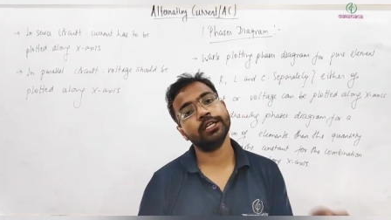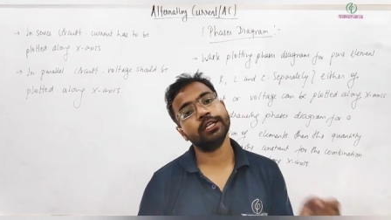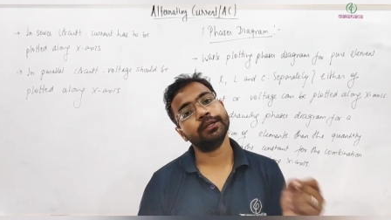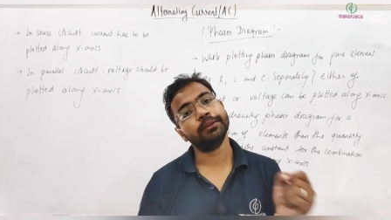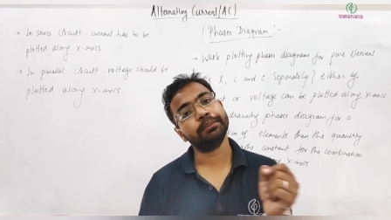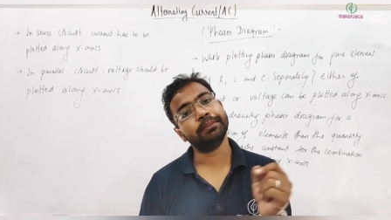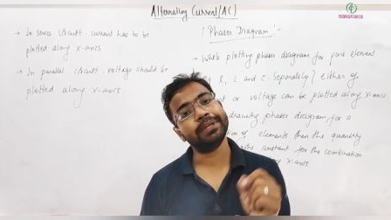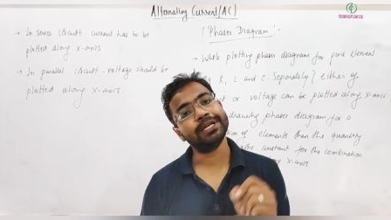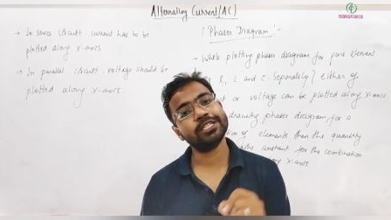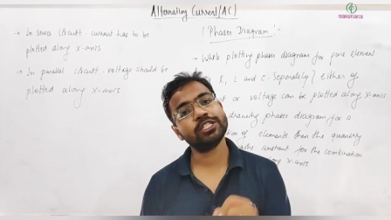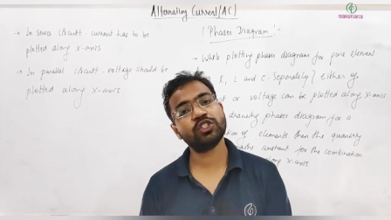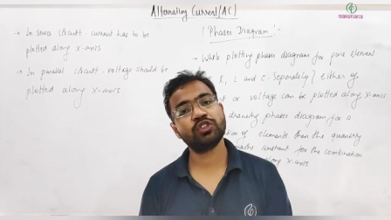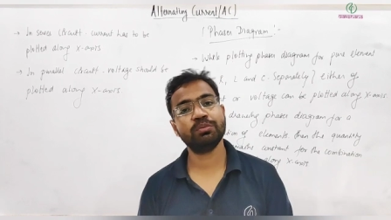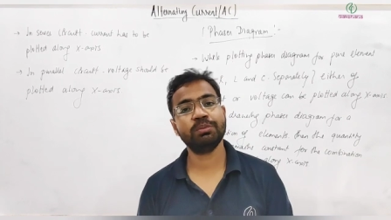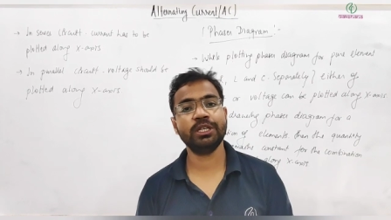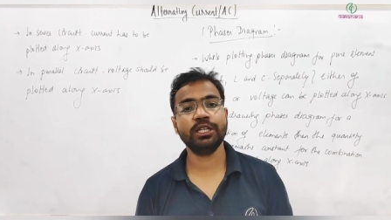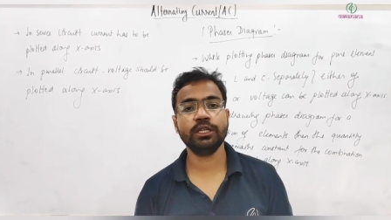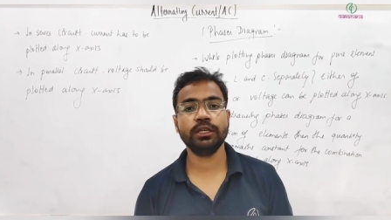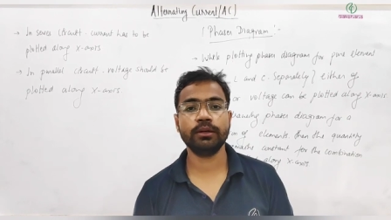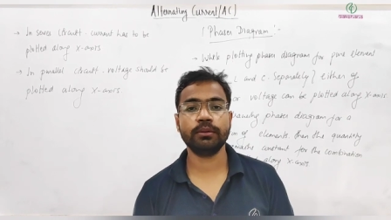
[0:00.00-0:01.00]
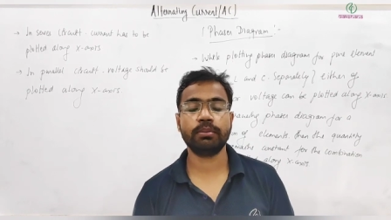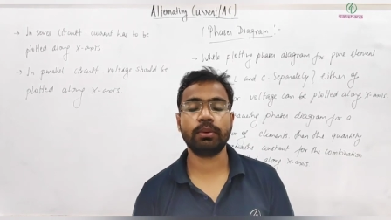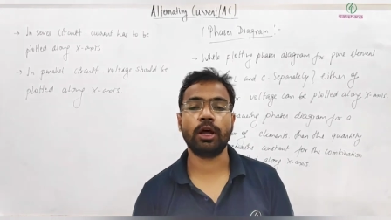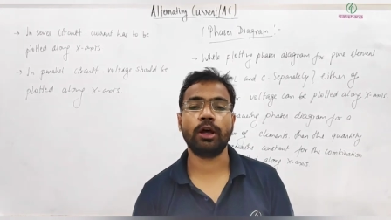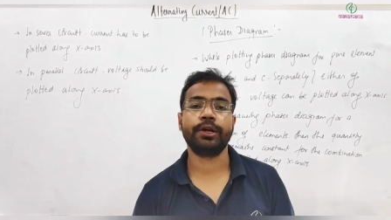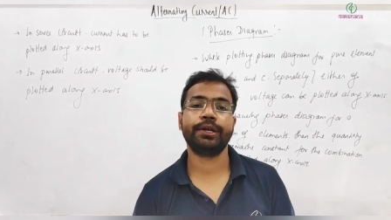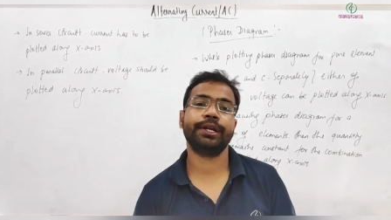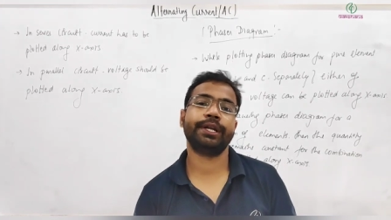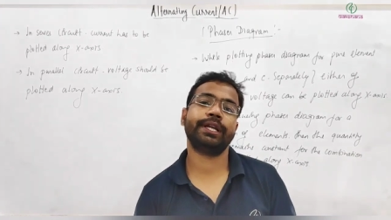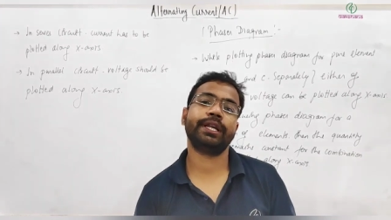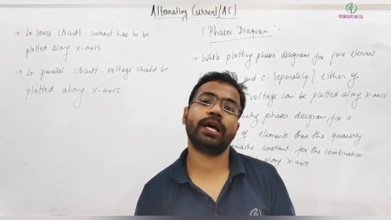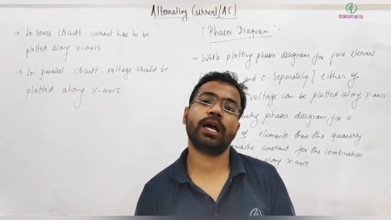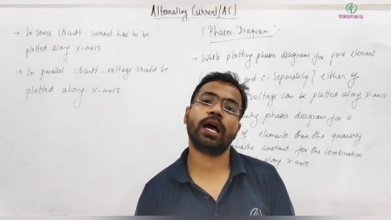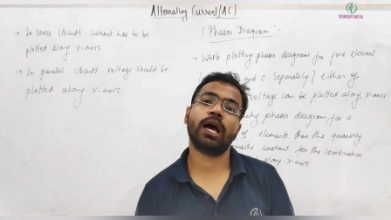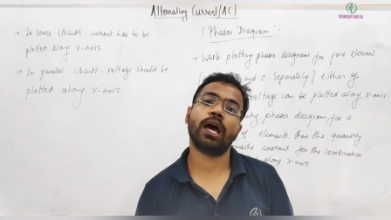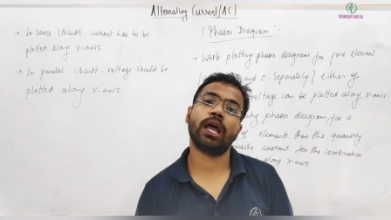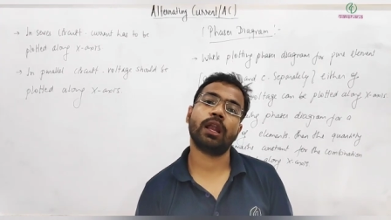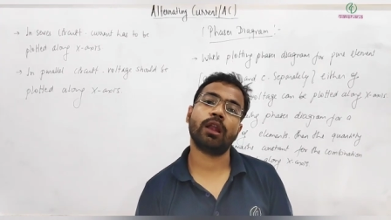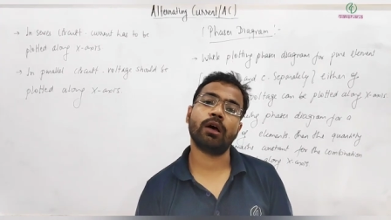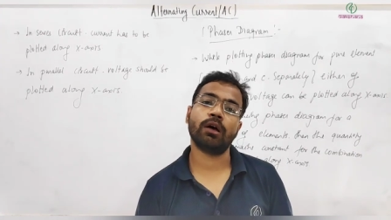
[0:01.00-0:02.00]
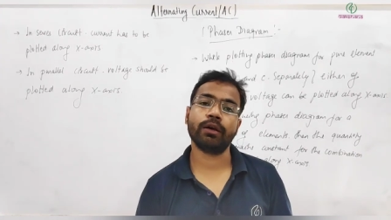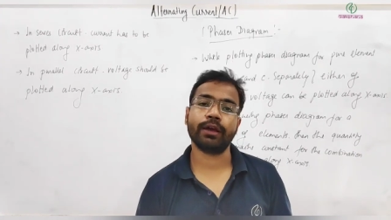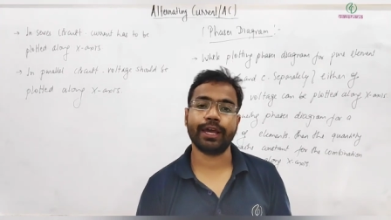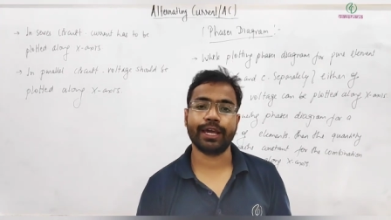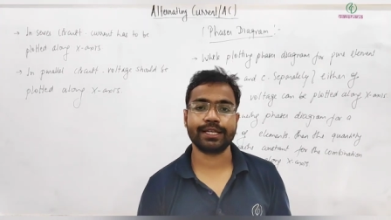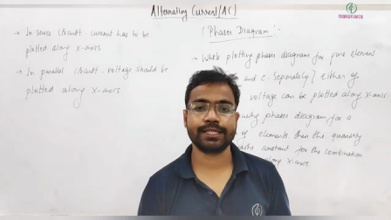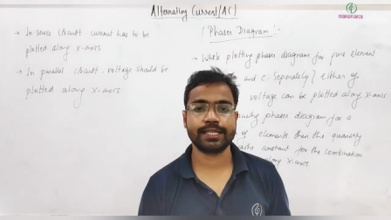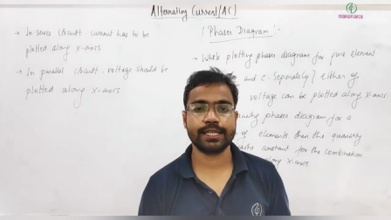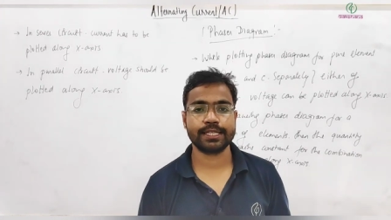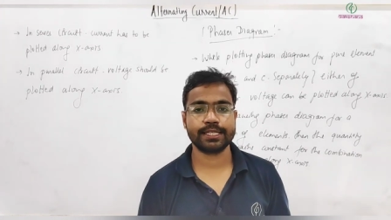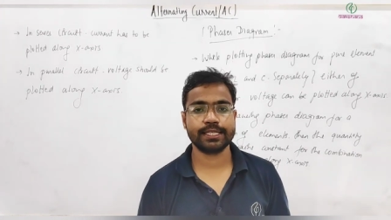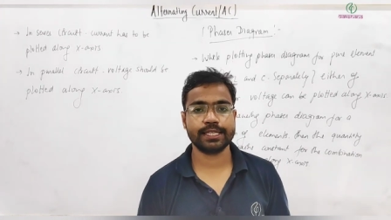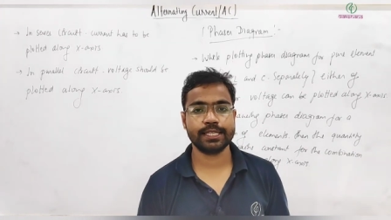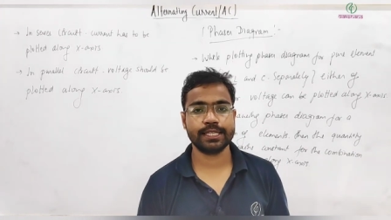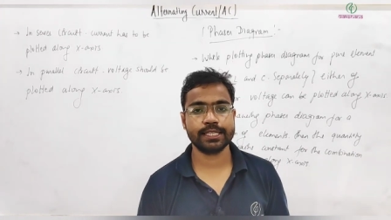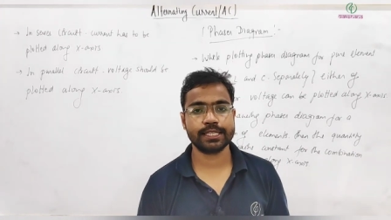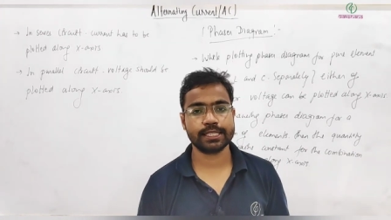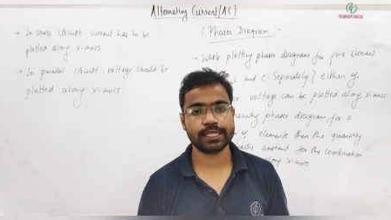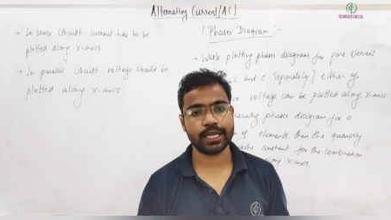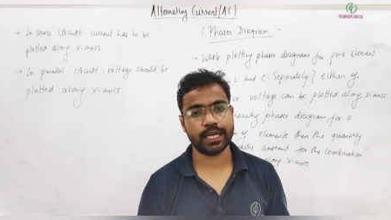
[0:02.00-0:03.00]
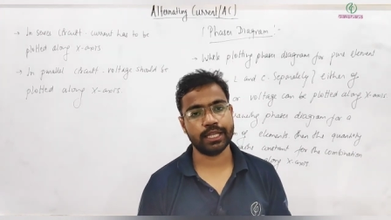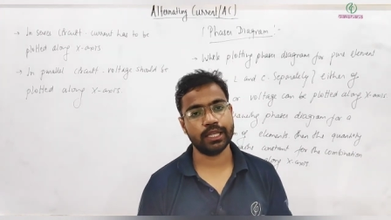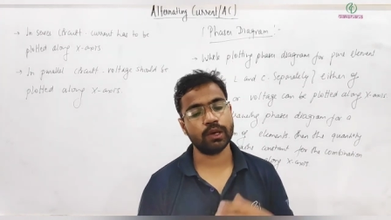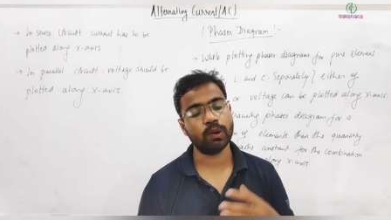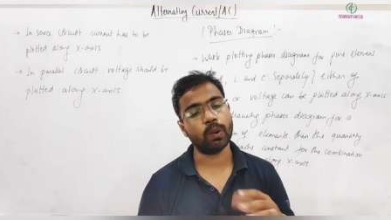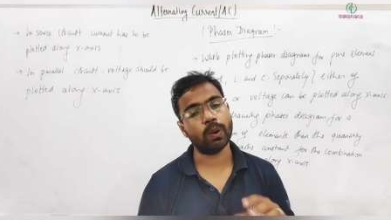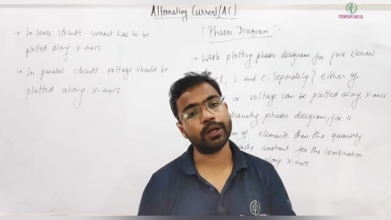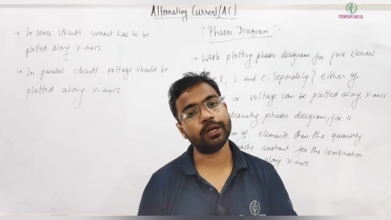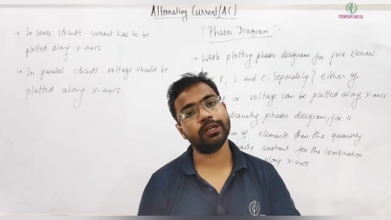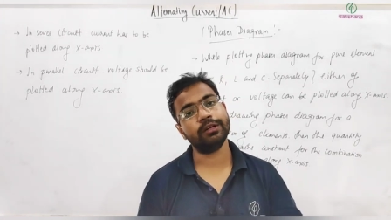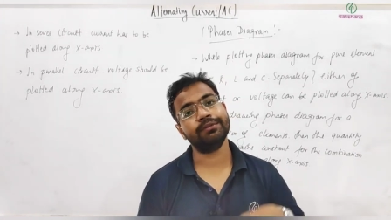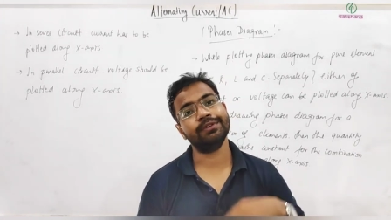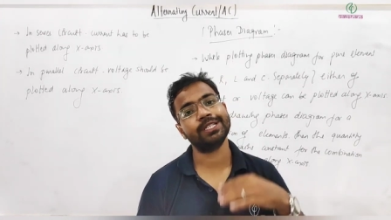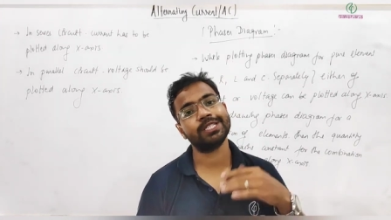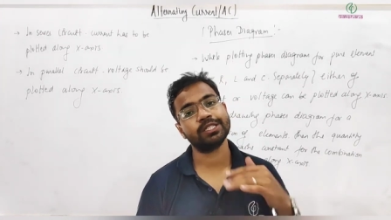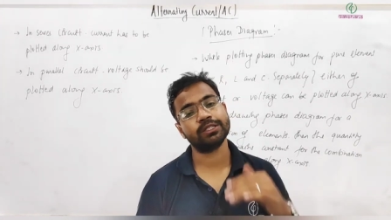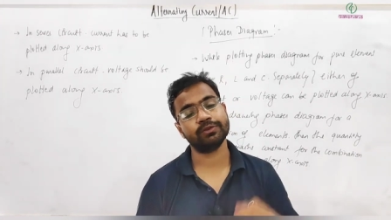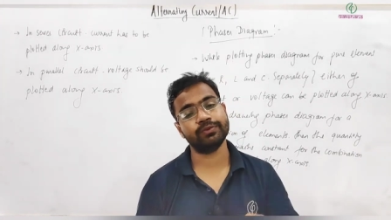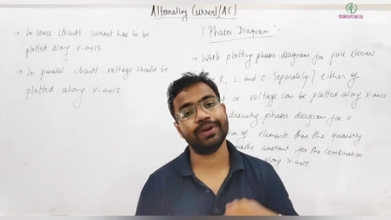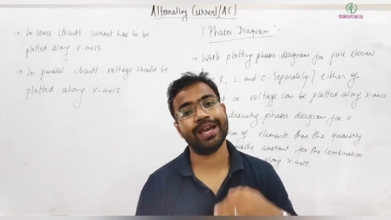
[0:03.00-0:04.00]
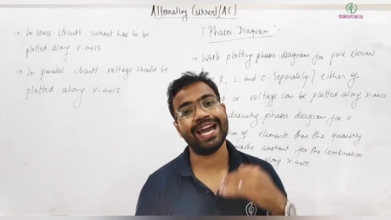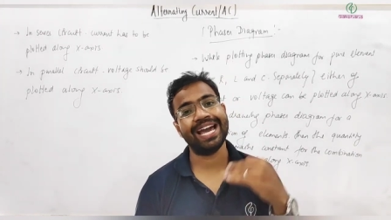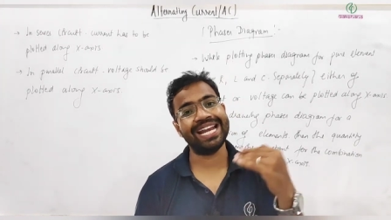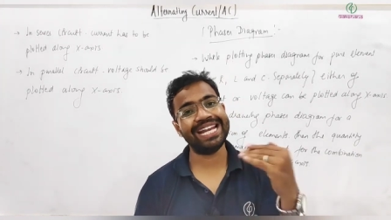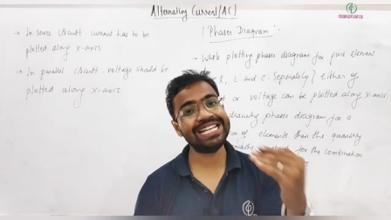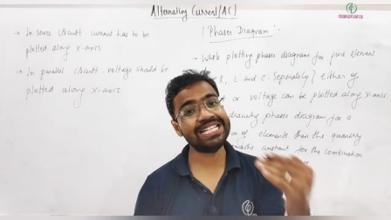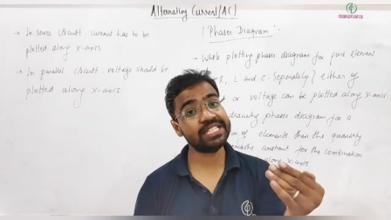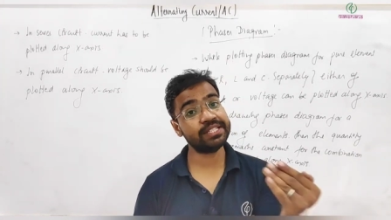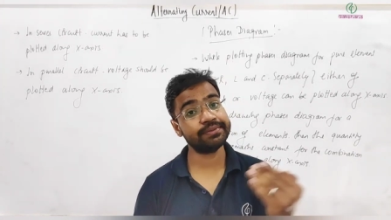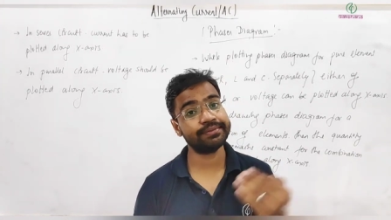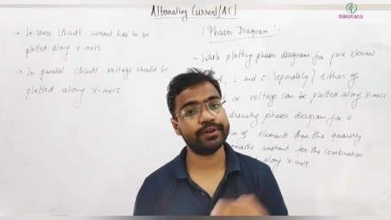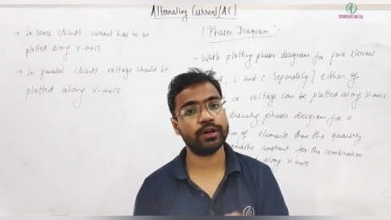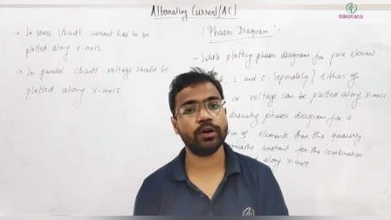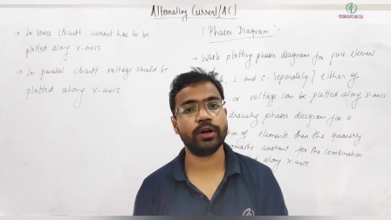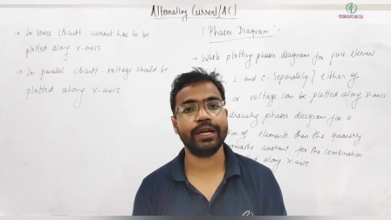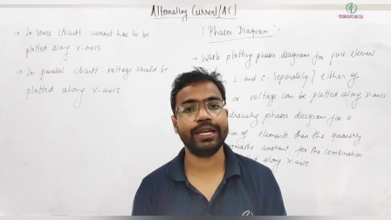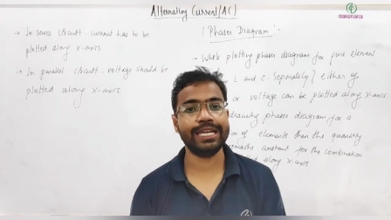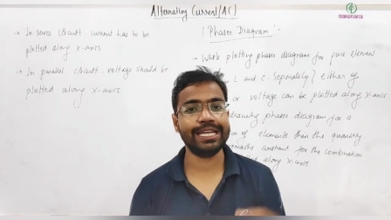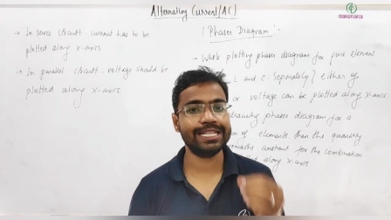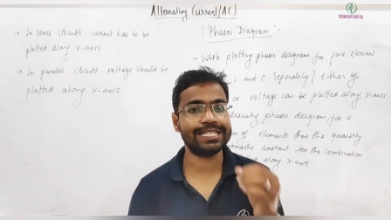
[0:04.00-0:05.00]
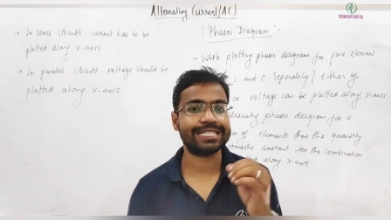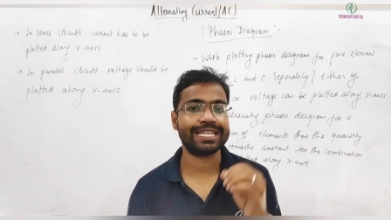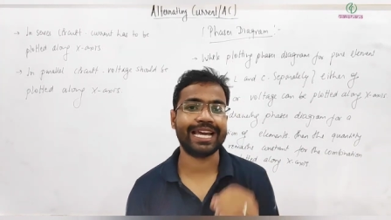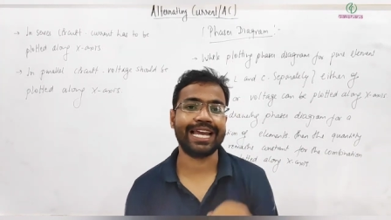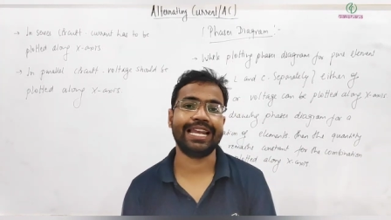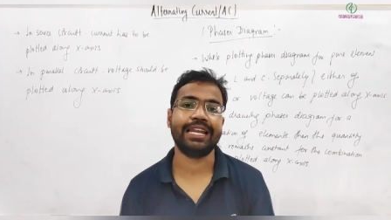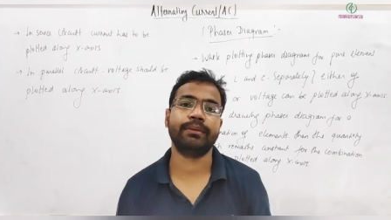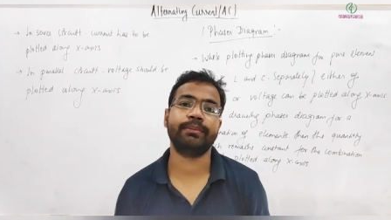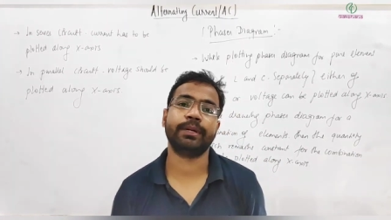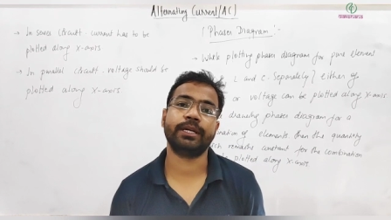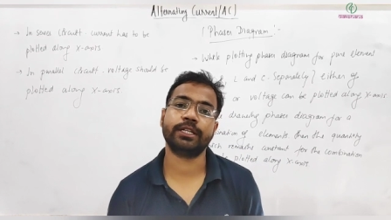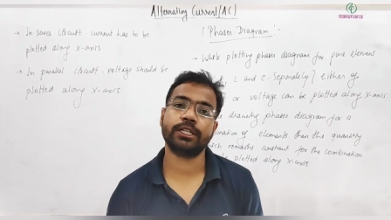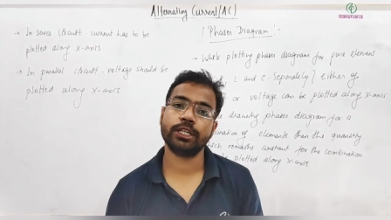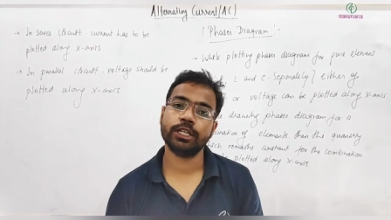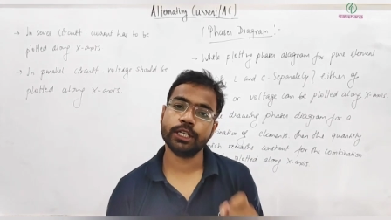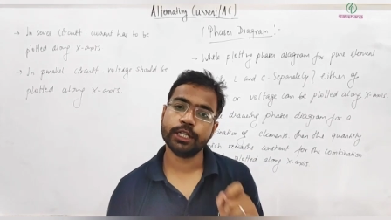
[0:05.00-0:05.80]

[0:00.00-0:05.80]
must be plotted along x-axis, and the quantity which varies for each element